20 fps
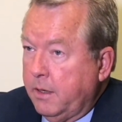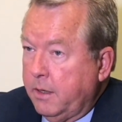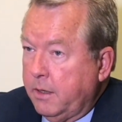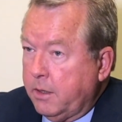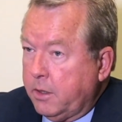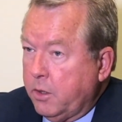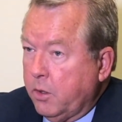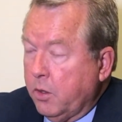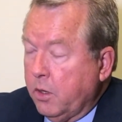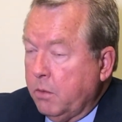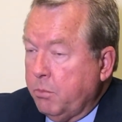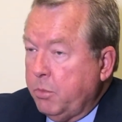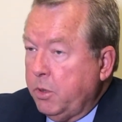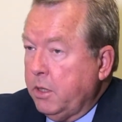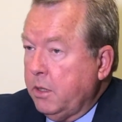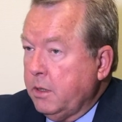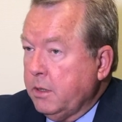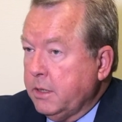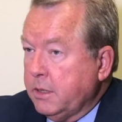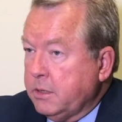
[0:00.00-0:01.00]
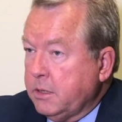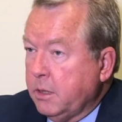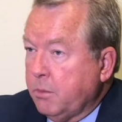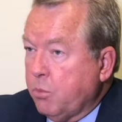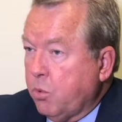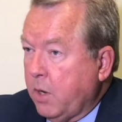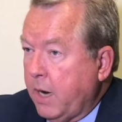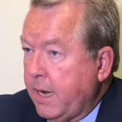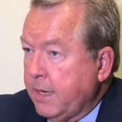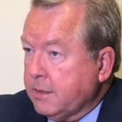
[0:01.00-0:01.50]
The current bill that's in
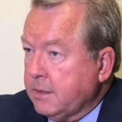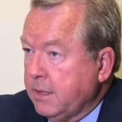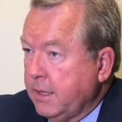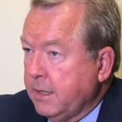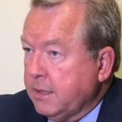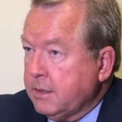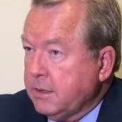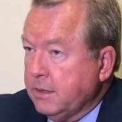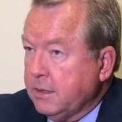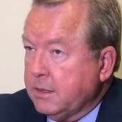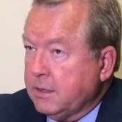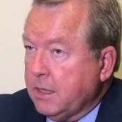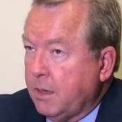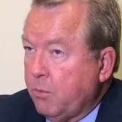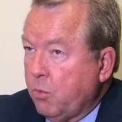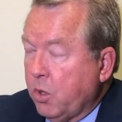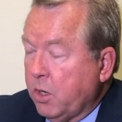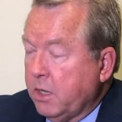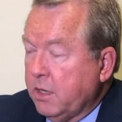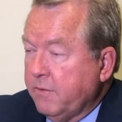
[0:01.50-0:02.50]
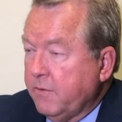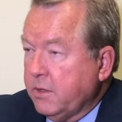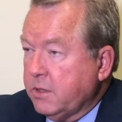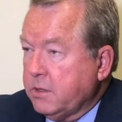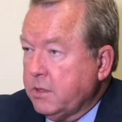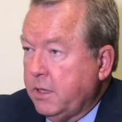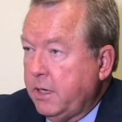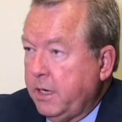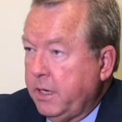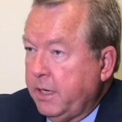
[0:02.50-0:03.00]
process is somewhere in the
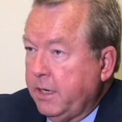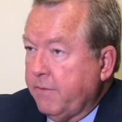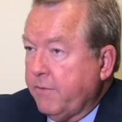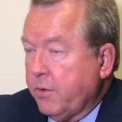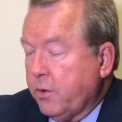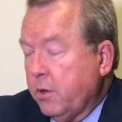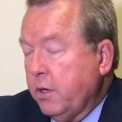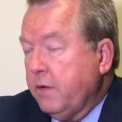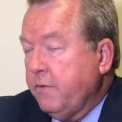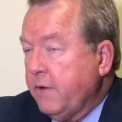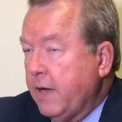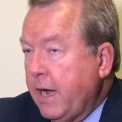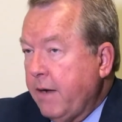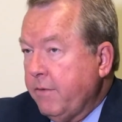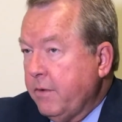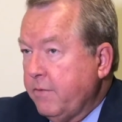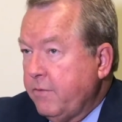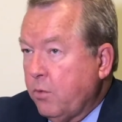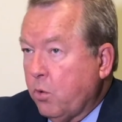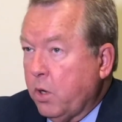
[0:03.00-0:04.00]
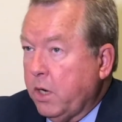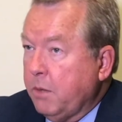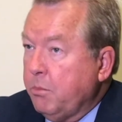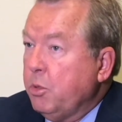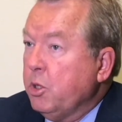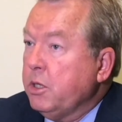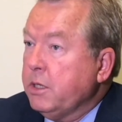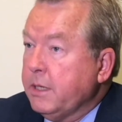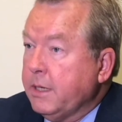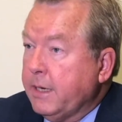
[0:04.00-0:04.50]
vicinity of $35 to $40
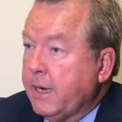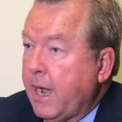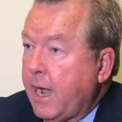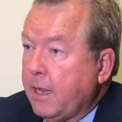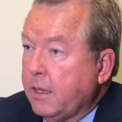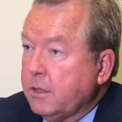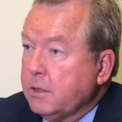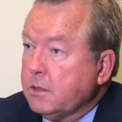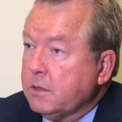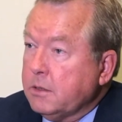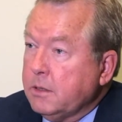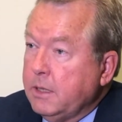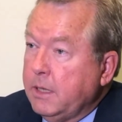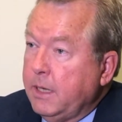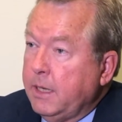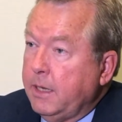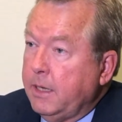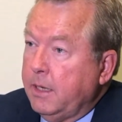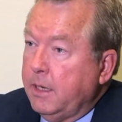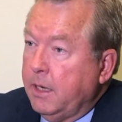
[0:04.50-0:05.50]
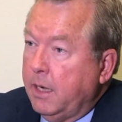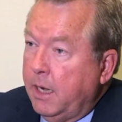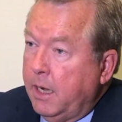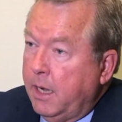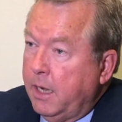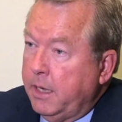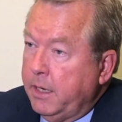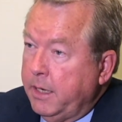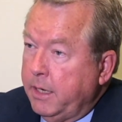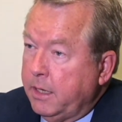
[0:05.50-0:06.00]
billion.
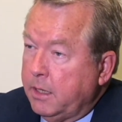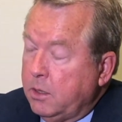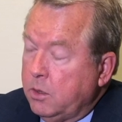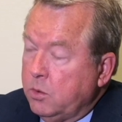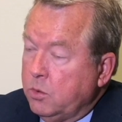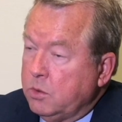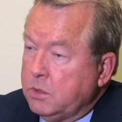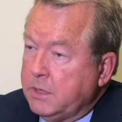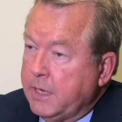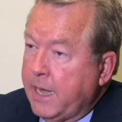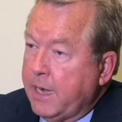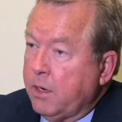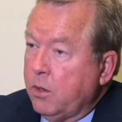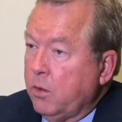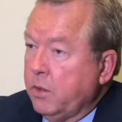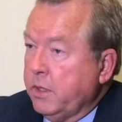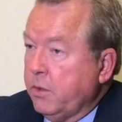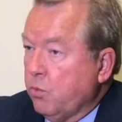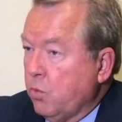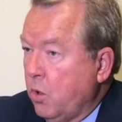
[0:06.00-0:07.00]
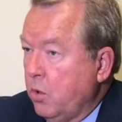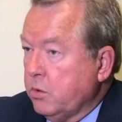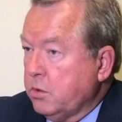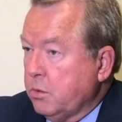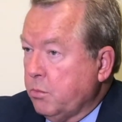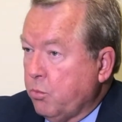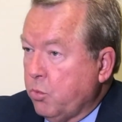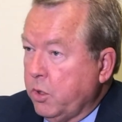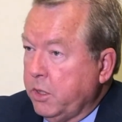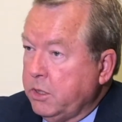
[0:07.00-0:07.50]
It includes not only roads
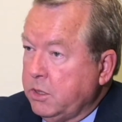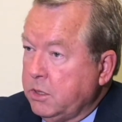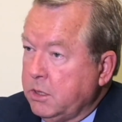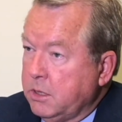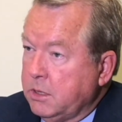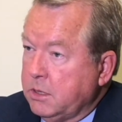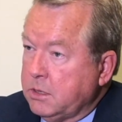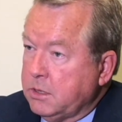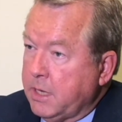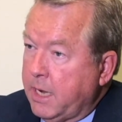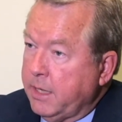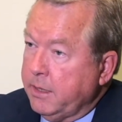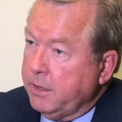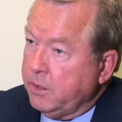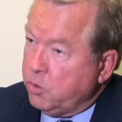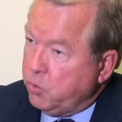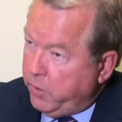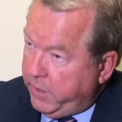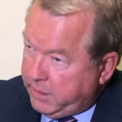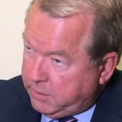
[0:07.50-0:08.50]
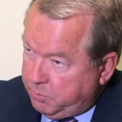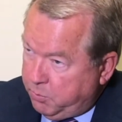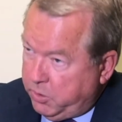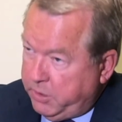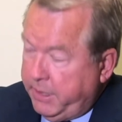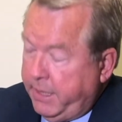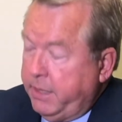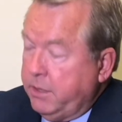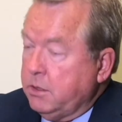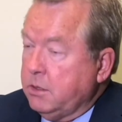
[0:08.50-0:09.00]
and bridges on the
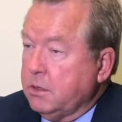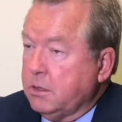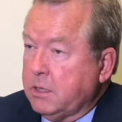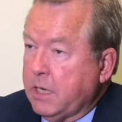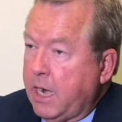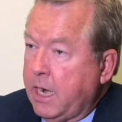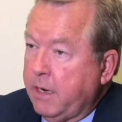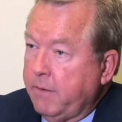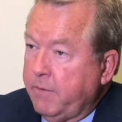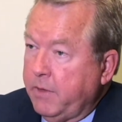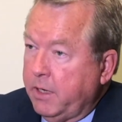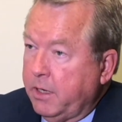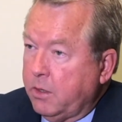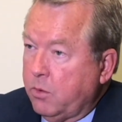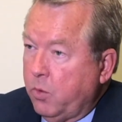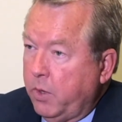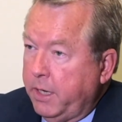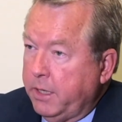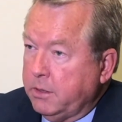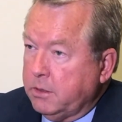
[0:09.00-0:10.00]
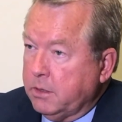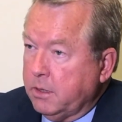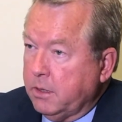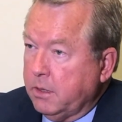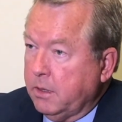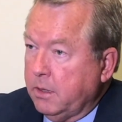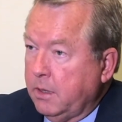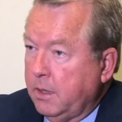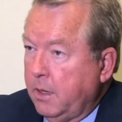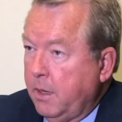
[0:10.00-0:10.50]
transportation side of the
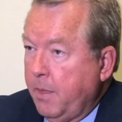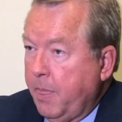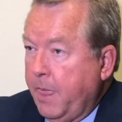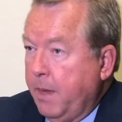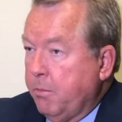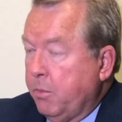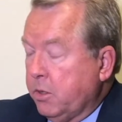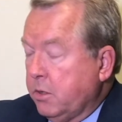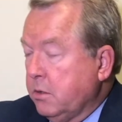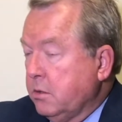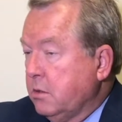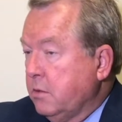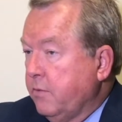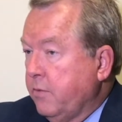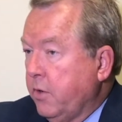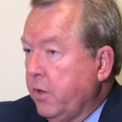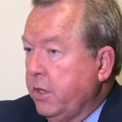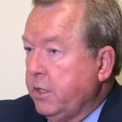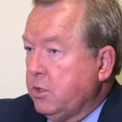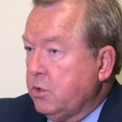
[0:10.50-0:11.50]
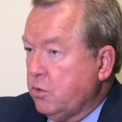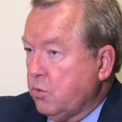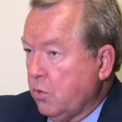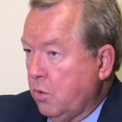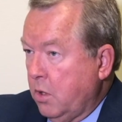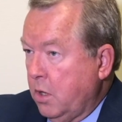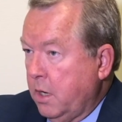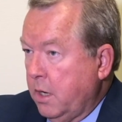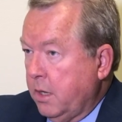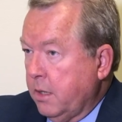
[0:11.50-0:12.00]
equation, but there's a very
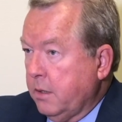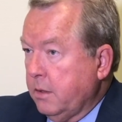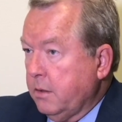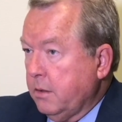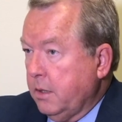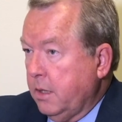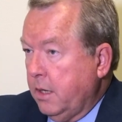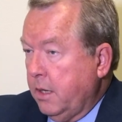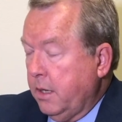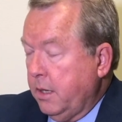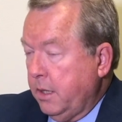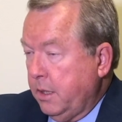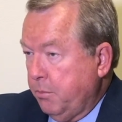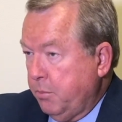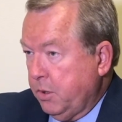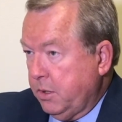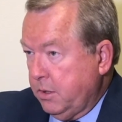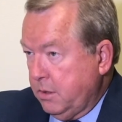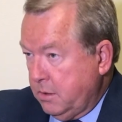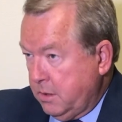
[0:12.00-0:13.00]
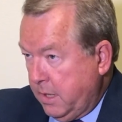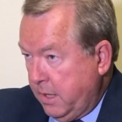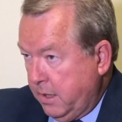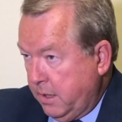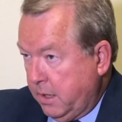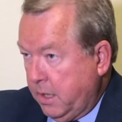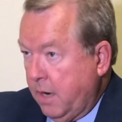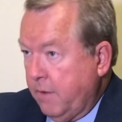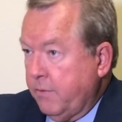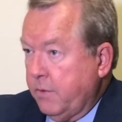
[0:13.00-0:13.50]
strong impetus on the
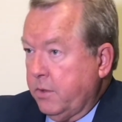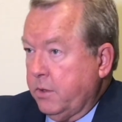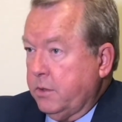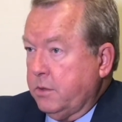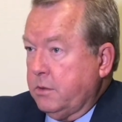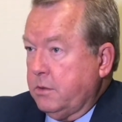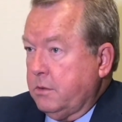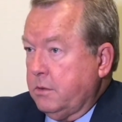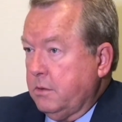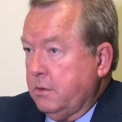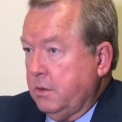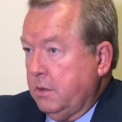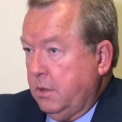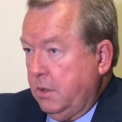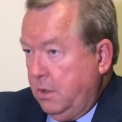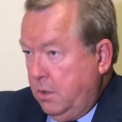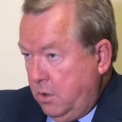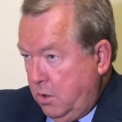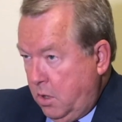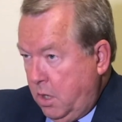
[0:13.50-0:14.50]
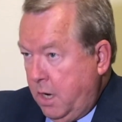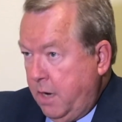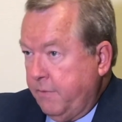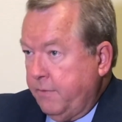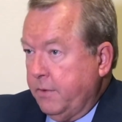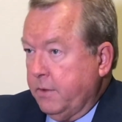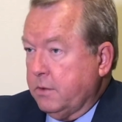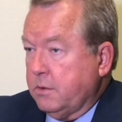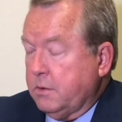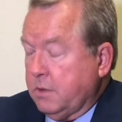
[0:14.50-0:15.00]
governor's
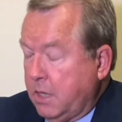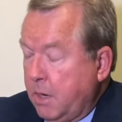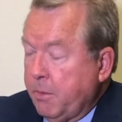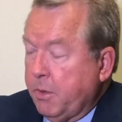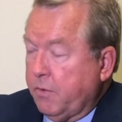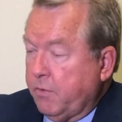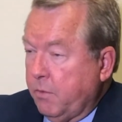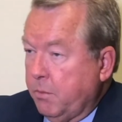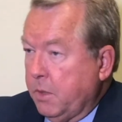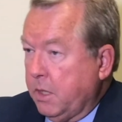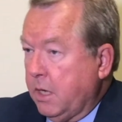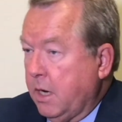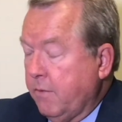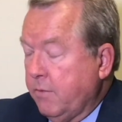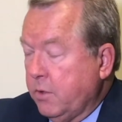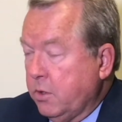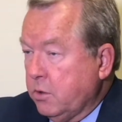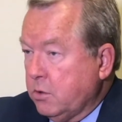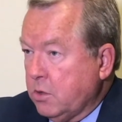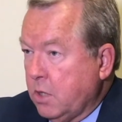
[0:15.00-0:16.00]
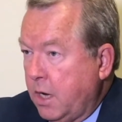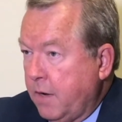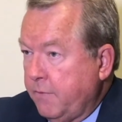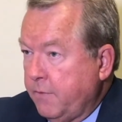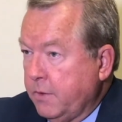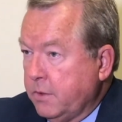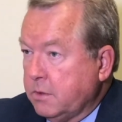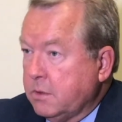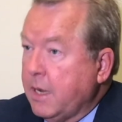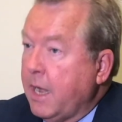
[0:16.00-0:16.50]
office, coming from the governor's
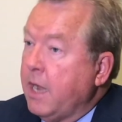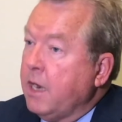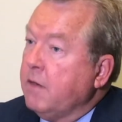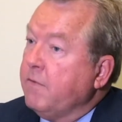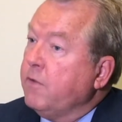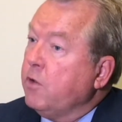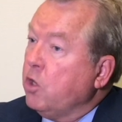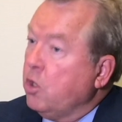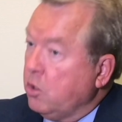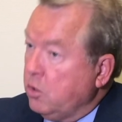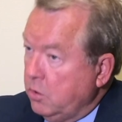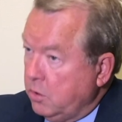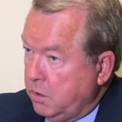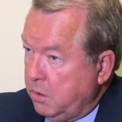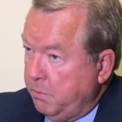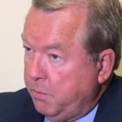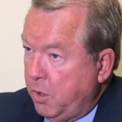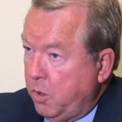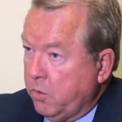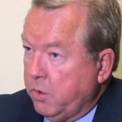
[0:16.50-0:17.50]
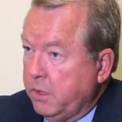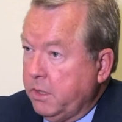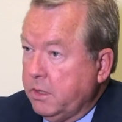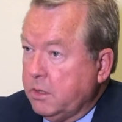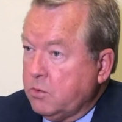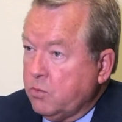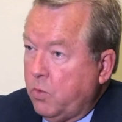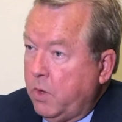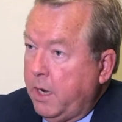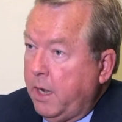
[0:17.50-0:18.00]
office, on a vertical component
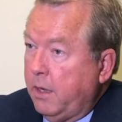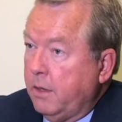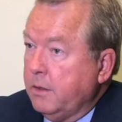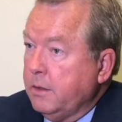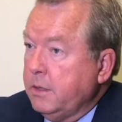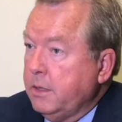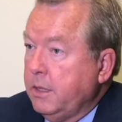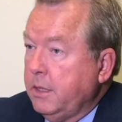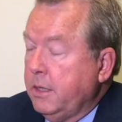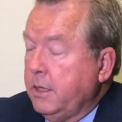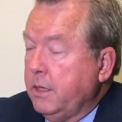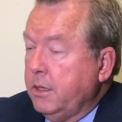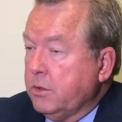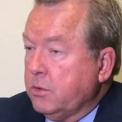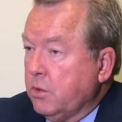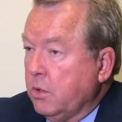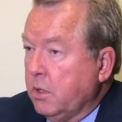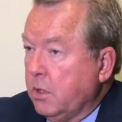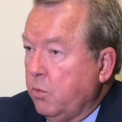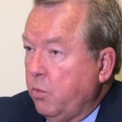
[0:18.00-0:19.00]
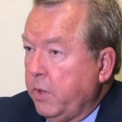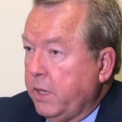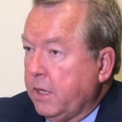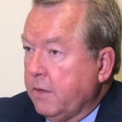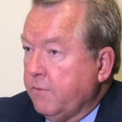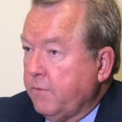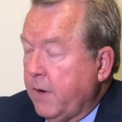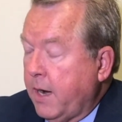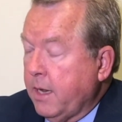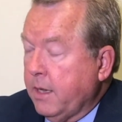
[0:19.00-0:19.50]
as well, so that we
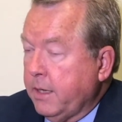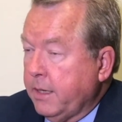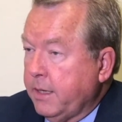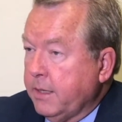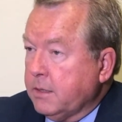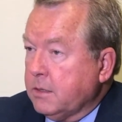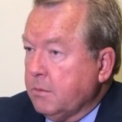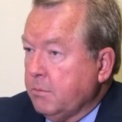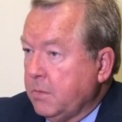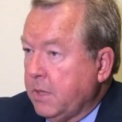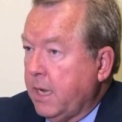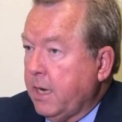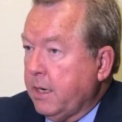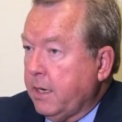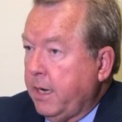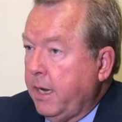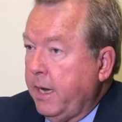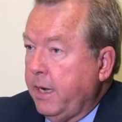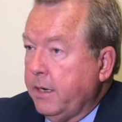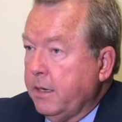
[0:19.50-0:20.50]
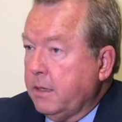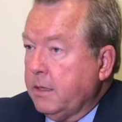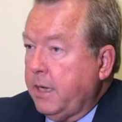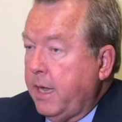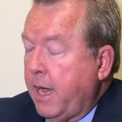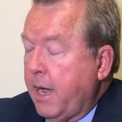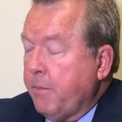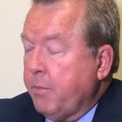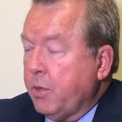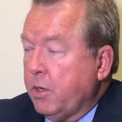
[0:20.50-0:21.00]
can finally get some dedicated
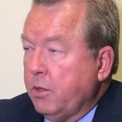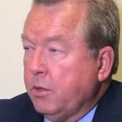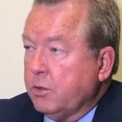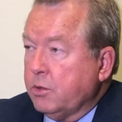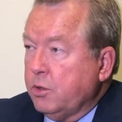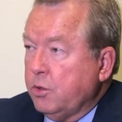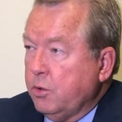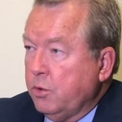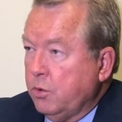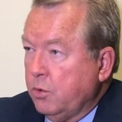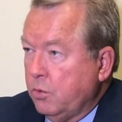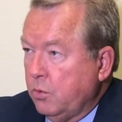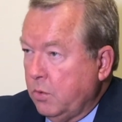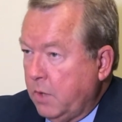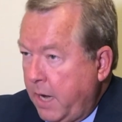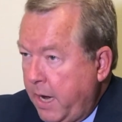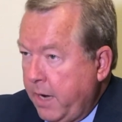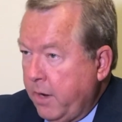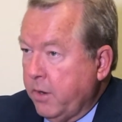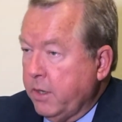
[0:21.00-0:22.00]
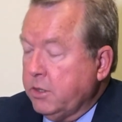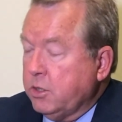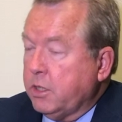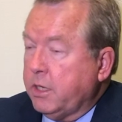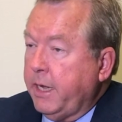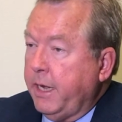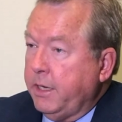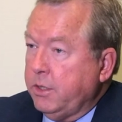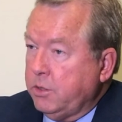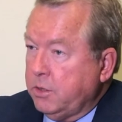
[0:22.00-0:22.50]
capital to higher
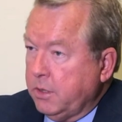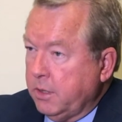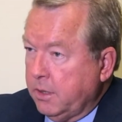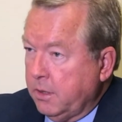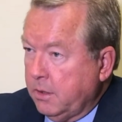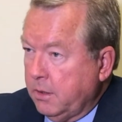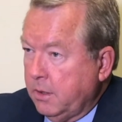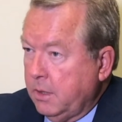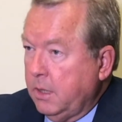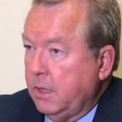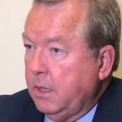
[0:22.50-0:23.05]
education,